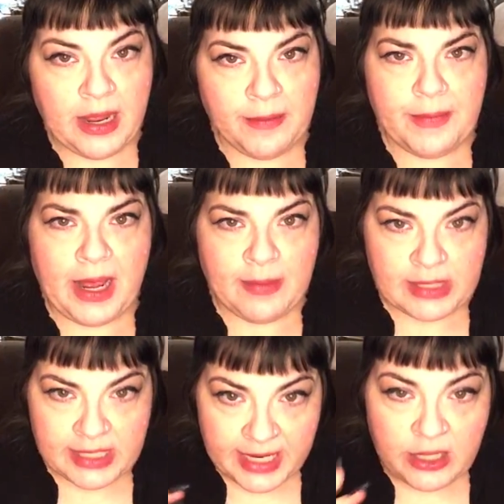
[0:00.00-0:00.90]
I'm a
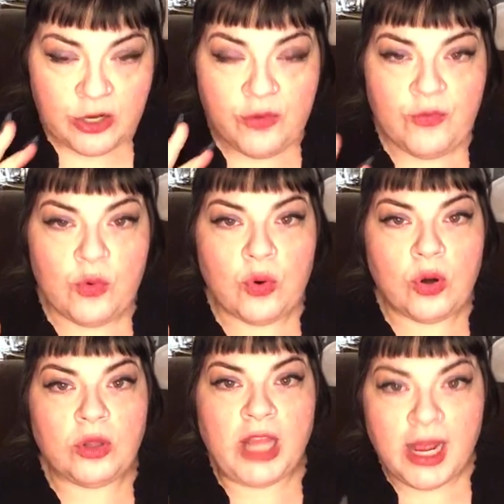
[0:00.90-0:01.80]
stickler
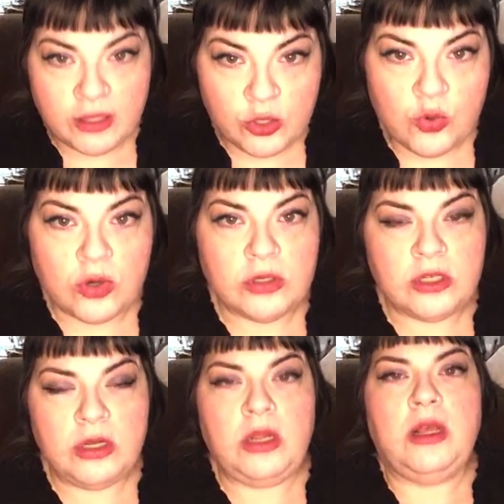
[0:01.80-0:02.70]
for lock the doors.